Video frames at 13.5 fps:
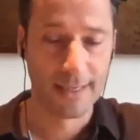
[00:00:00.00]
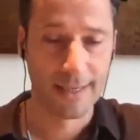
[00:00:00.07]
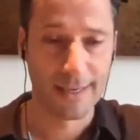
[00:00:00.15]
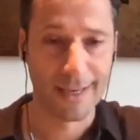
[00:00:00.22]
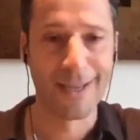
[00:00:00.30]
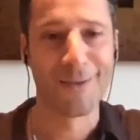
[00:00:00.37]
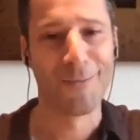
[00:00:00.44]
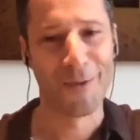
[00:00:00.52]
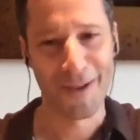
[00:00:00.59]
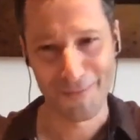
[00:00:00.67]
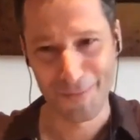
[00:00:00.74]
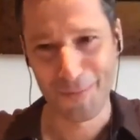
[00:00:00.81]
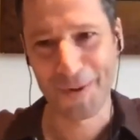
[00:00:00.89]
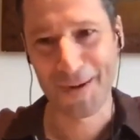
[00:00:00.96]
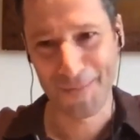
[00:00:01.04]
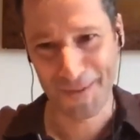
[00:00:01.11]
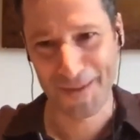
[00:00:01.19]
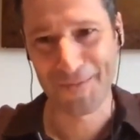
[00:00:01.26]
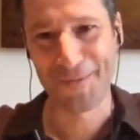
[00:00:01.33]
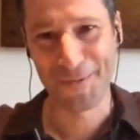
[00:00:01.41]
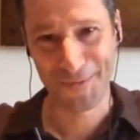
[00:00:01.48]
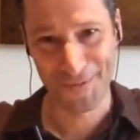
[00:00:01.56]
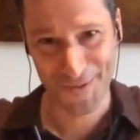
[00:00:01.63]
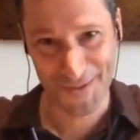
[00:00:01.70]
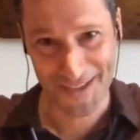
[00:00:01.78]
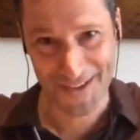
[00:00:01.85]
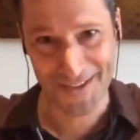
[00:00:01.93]
And again, we have been working with them for a
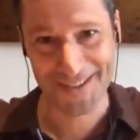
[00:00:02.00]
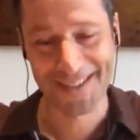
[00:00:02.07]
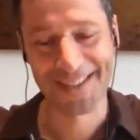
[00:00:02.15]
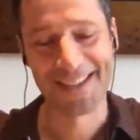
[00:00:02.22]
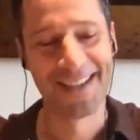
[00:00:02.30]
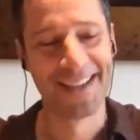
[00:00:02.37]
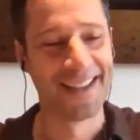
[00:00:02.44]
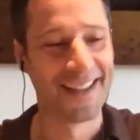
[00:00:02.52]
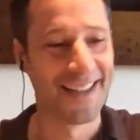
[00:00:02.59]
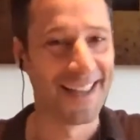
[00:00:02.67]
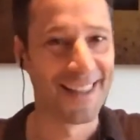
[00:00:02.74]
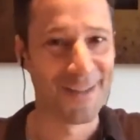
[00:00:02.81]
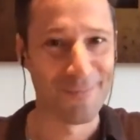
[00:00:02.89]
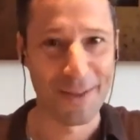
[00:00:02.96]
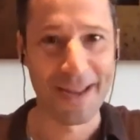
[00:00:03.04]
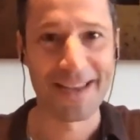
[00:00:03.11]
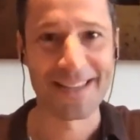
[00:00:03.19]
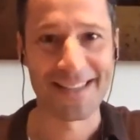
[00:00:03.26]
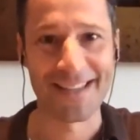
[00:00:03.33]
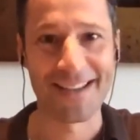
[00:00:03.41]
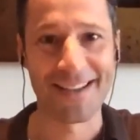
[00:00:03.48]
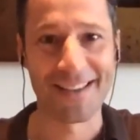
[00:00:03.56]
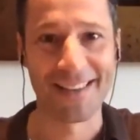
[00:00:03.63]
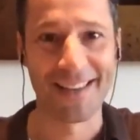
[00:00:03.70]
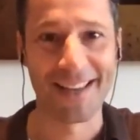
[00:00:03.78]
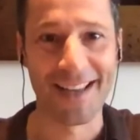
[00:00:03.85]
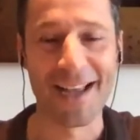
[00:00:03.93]
few years, and the pains they
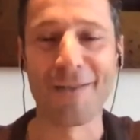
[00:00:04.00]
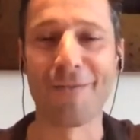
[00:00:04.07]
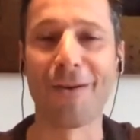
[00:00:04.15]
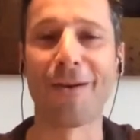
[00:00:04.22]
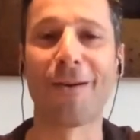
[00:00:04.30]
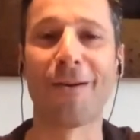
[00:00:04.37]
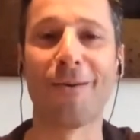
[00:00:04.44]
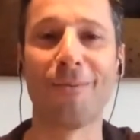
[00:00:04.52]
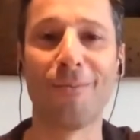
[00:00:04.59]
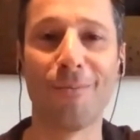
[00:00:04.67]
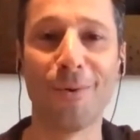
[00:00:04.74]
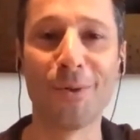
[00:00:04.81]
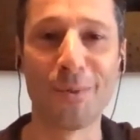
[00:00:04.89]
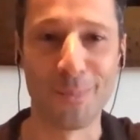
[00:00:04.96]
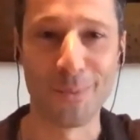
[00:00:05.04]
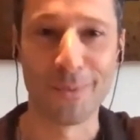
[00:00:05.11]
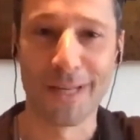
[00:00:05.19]
have are multiple.